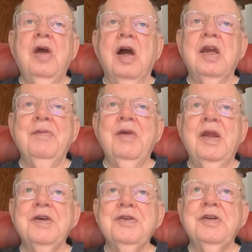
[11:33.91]
document
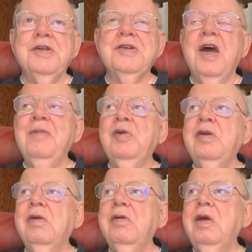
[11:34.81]
as an assignment